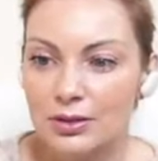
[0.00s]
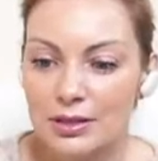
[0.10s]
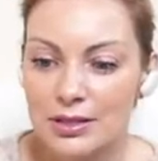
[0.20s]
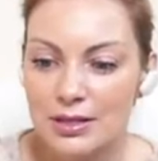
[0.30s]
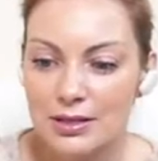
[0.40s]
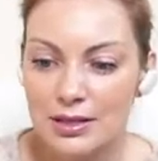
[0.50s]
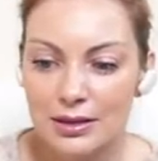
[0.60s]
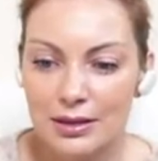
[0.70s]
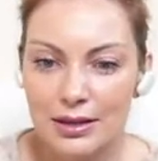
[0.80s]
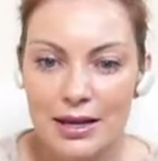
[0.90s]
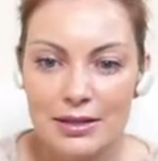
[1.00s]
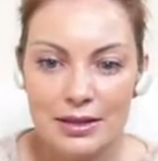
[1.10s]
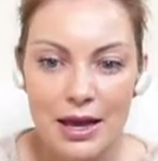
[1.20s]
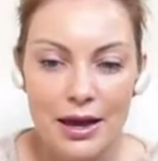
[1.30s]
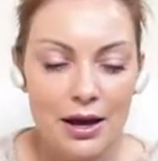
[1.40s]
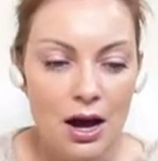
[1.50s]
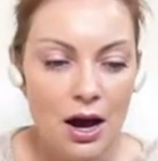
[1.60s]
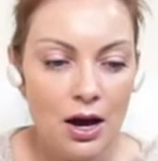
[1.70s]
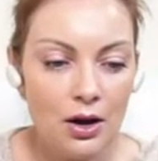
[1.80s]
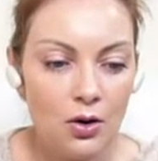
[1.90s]
so this is the nice
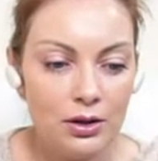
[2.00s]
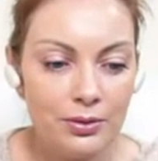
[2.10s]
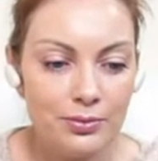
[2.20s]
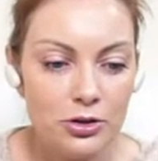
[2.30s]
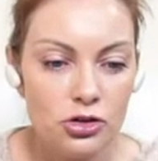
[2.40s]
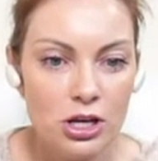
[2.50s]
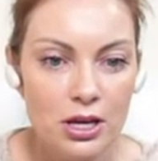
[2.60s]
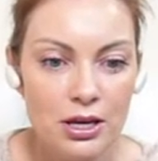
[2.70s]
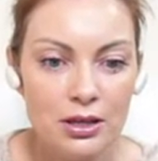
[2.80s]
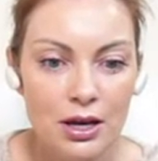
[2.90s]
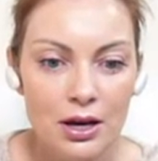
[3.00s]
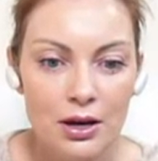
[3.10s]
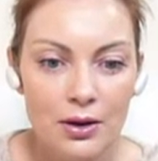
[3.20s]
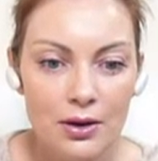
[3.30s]
day uh, rolling machine.